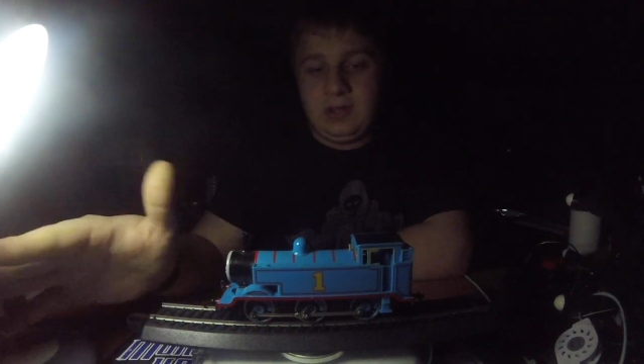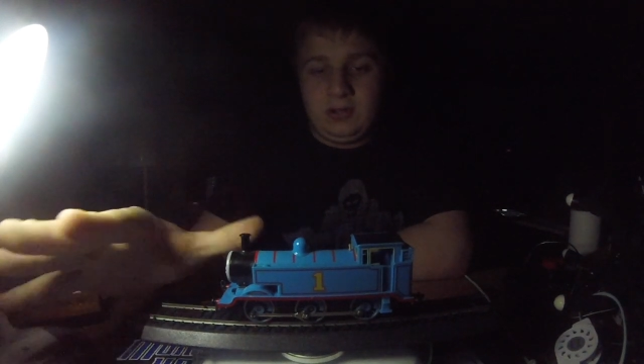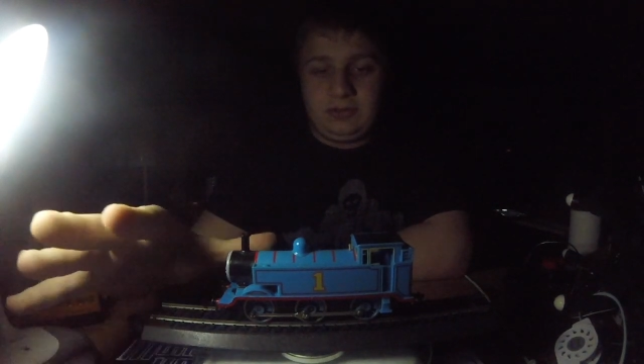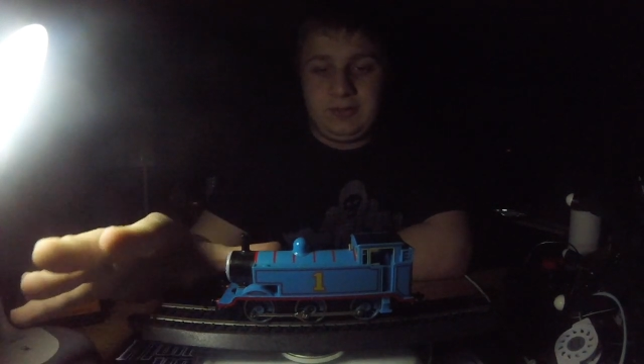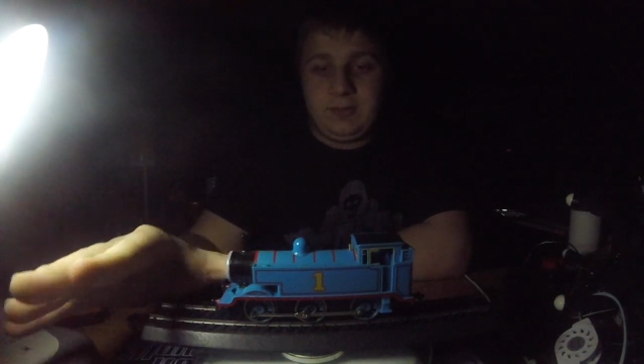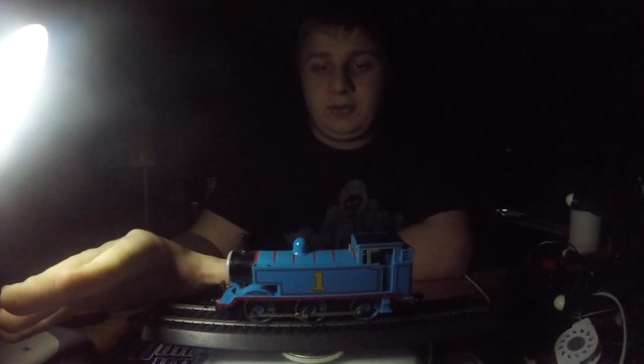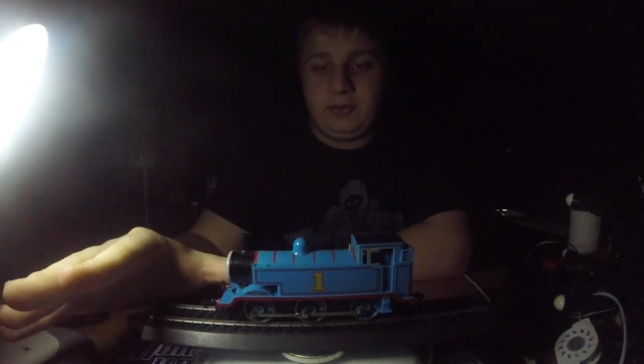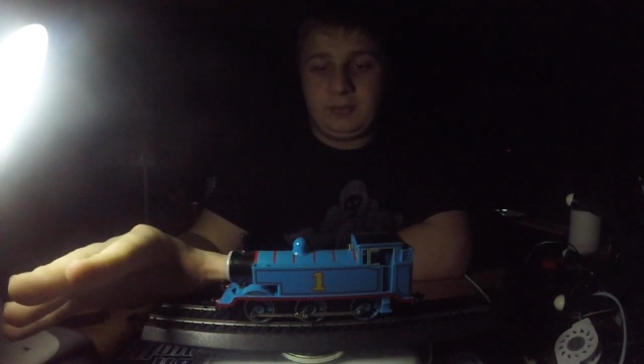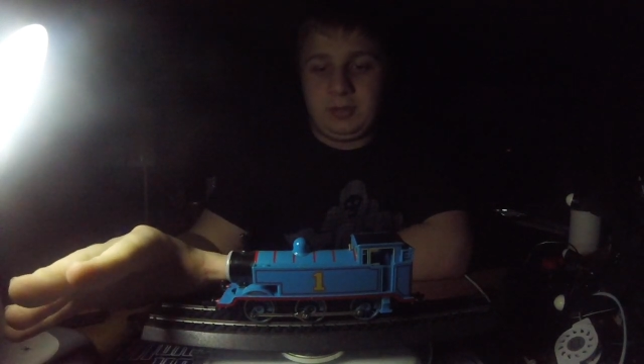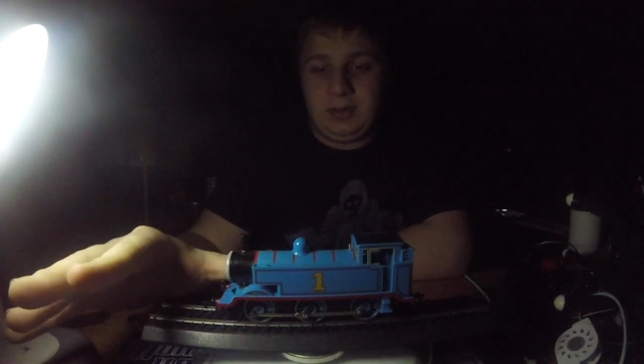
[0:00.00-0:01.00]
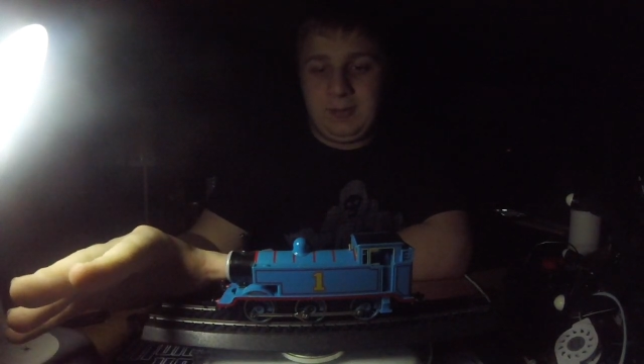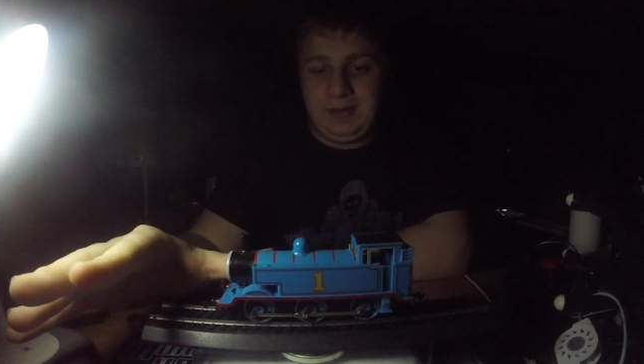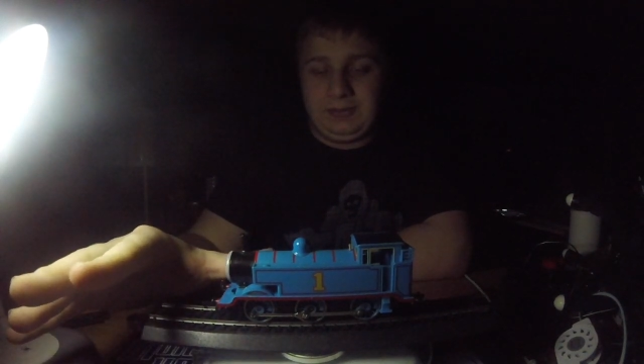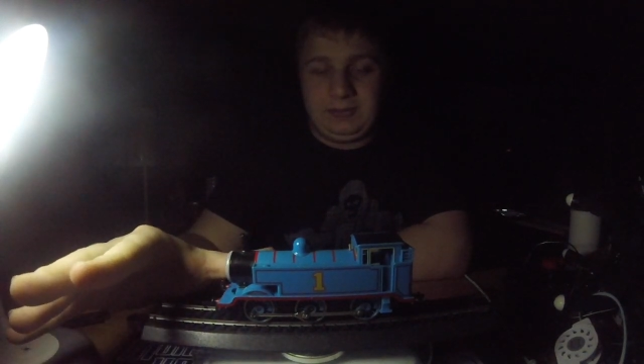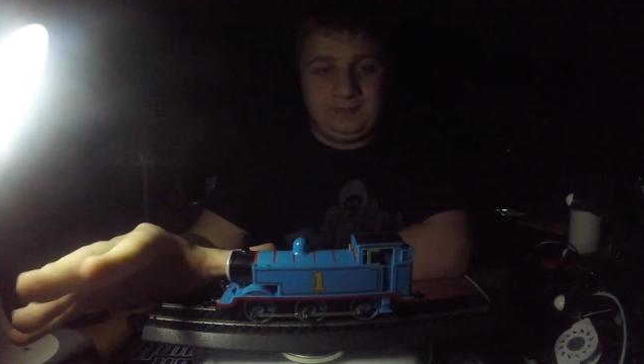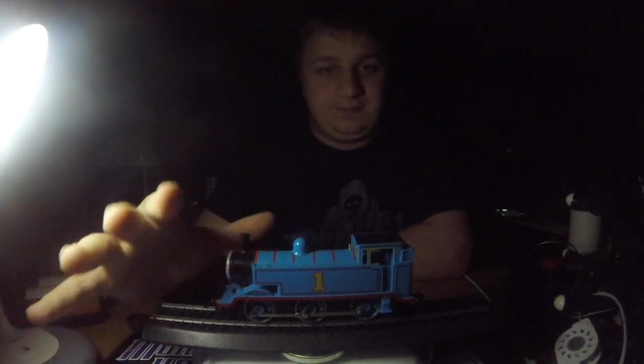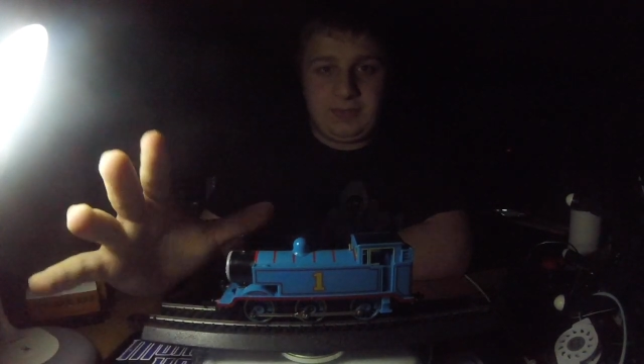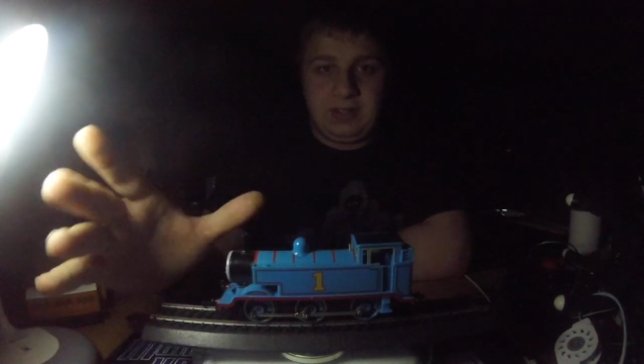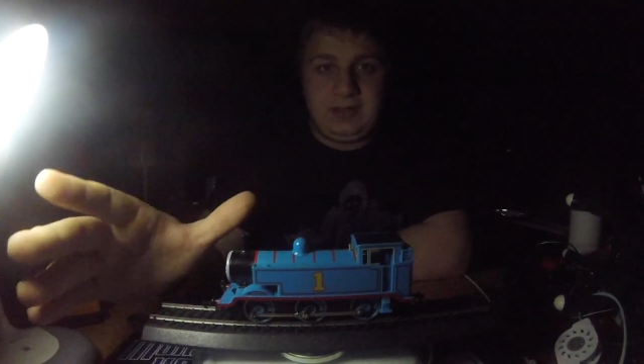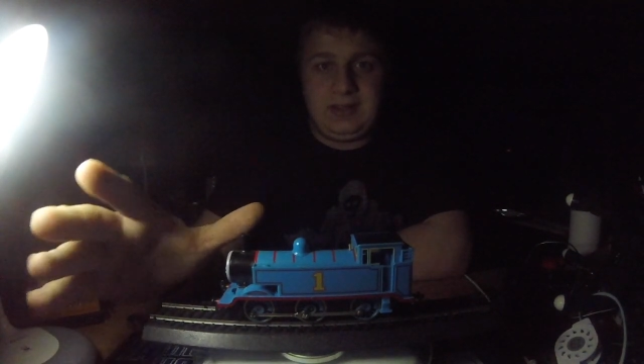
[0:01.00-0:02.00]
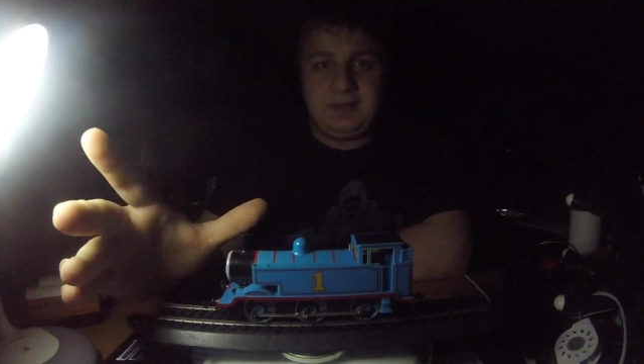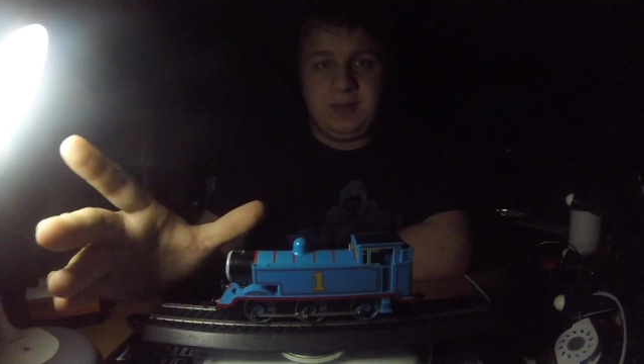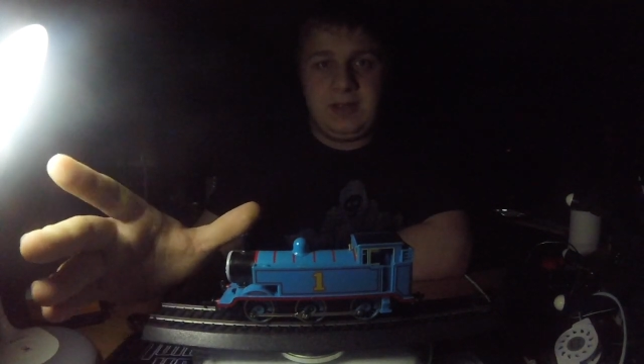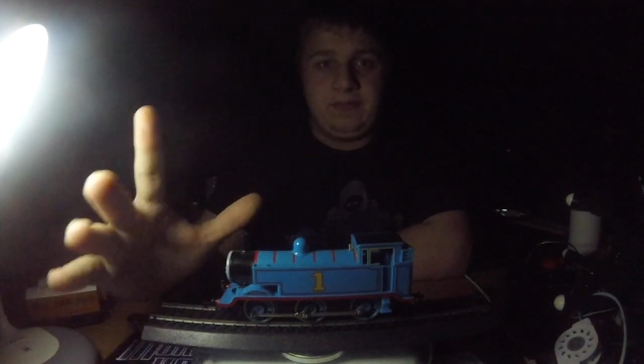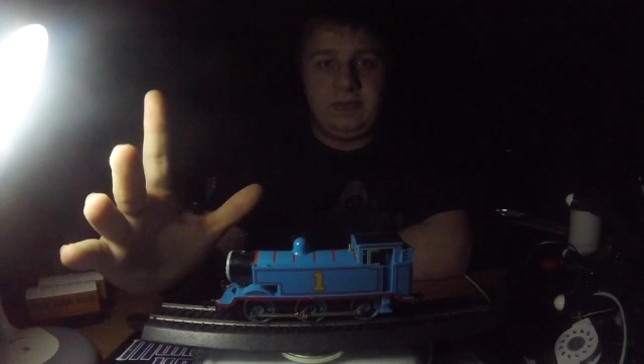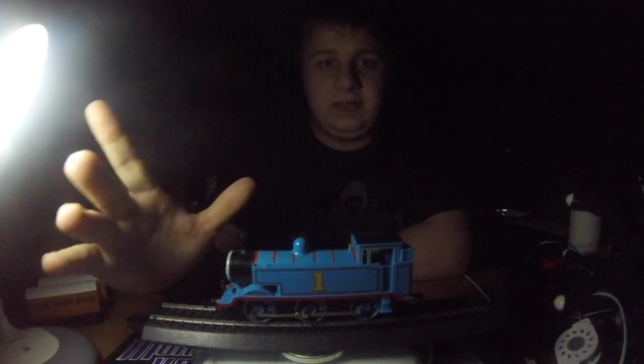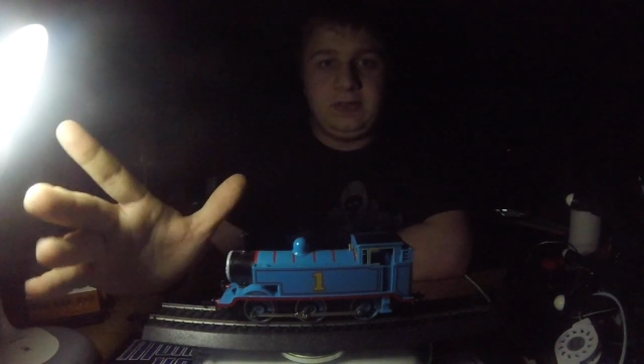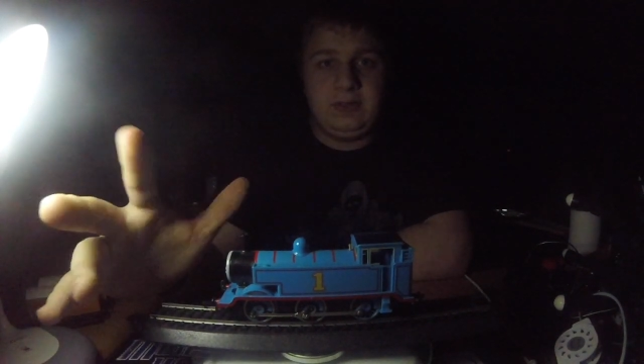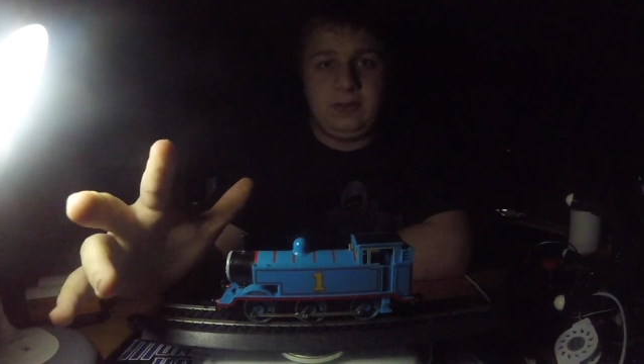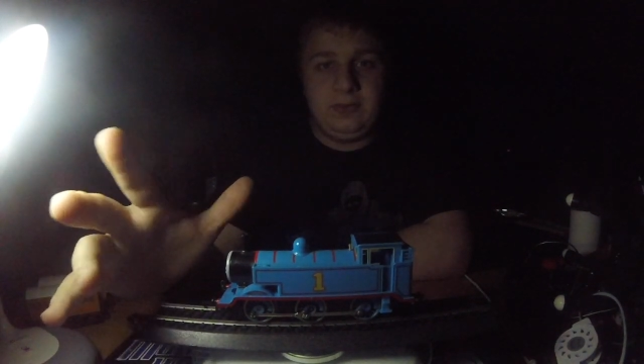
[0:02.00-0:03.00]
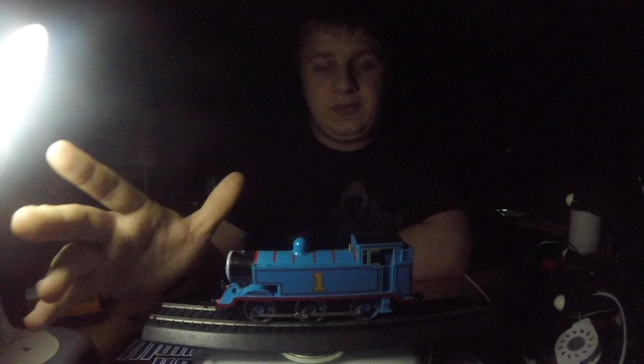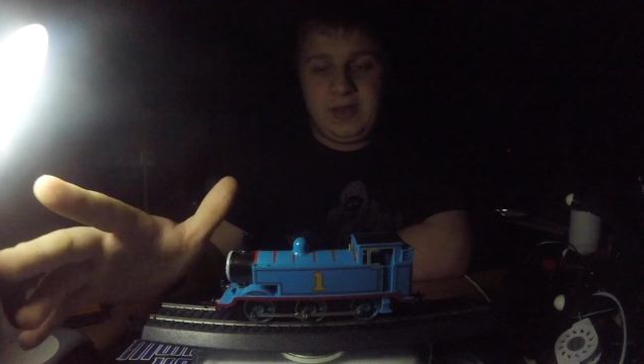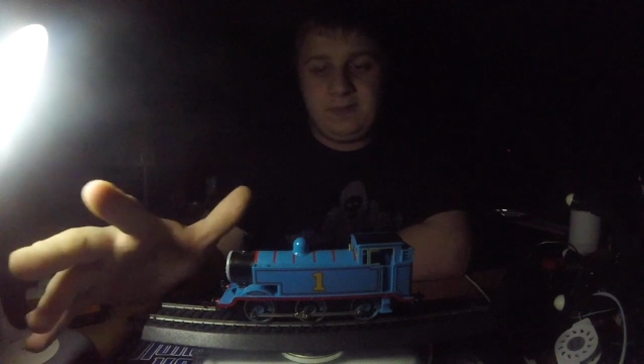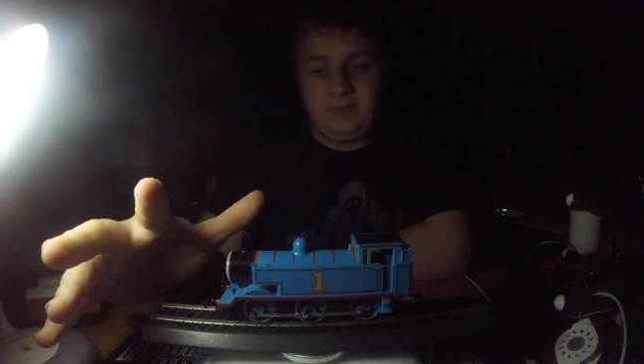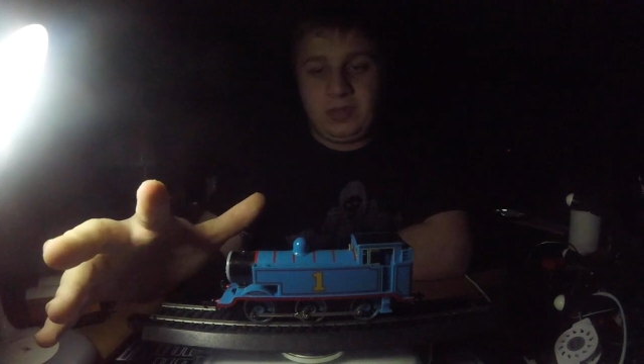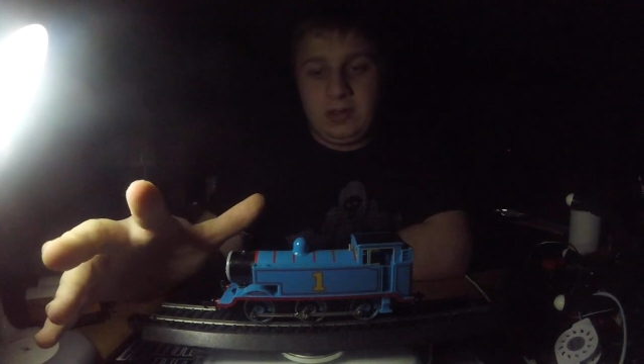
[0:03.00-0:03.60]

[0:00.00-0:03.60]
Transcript: so the motors weren't the best. That's why a few of them.